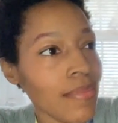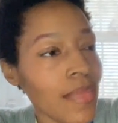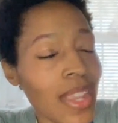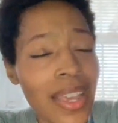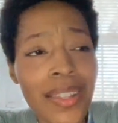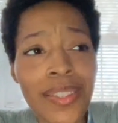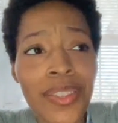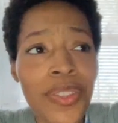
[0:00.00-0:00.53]

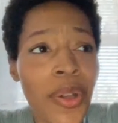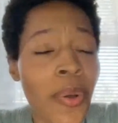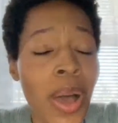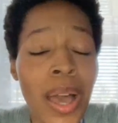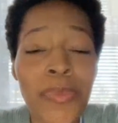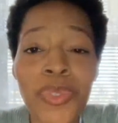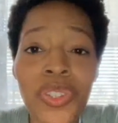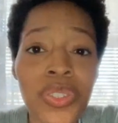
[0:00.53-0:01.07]
And so,
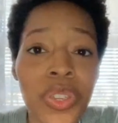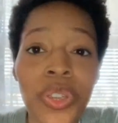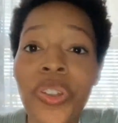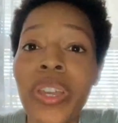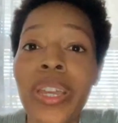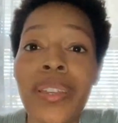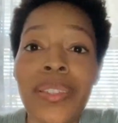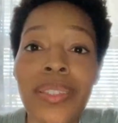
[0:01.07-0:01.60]
I'm just
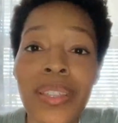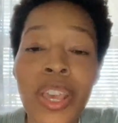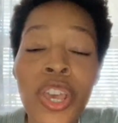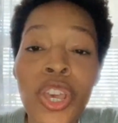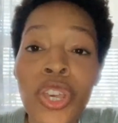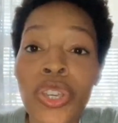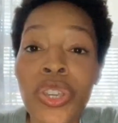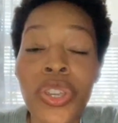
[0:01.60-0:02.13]
curious,
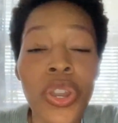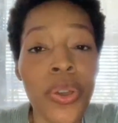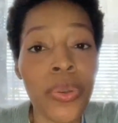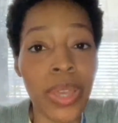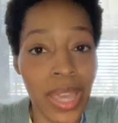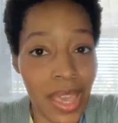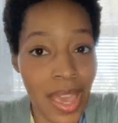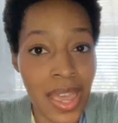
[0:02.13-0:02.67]

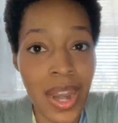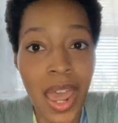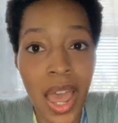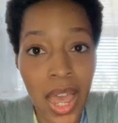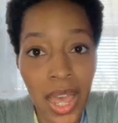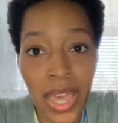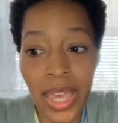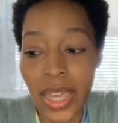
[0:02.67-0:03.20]
can
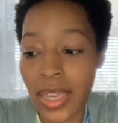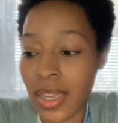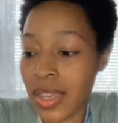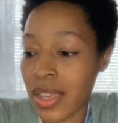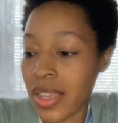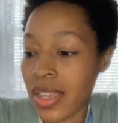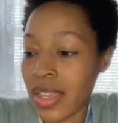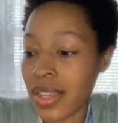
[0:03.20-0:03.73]
I
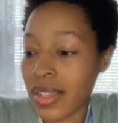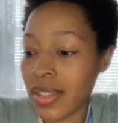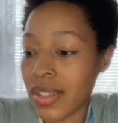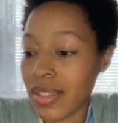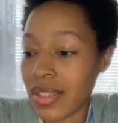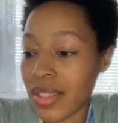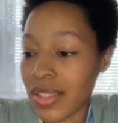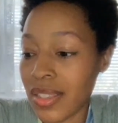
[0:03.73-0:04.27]

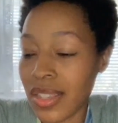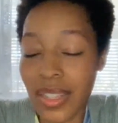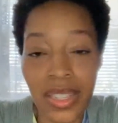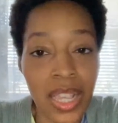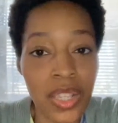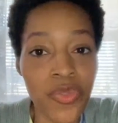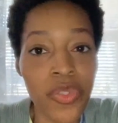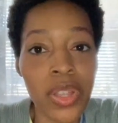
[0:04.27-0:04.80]

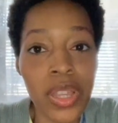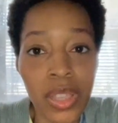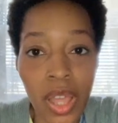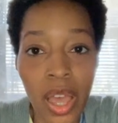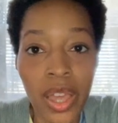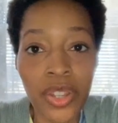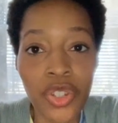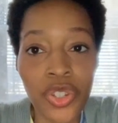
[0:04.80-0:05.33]
successfully
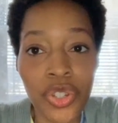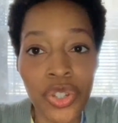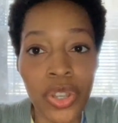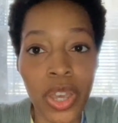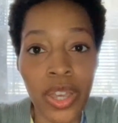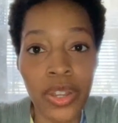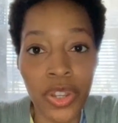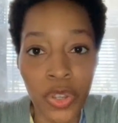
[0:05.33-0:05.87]
launch
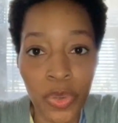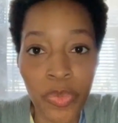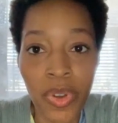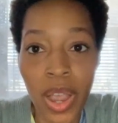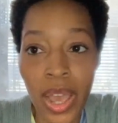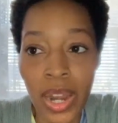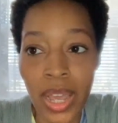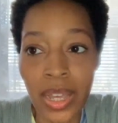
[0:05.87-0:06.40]
a new
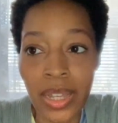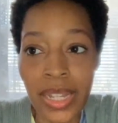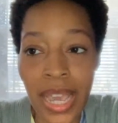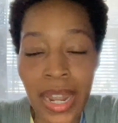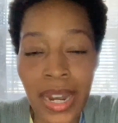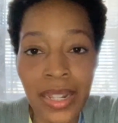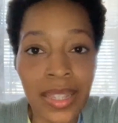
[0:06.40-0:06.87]
product? And I'll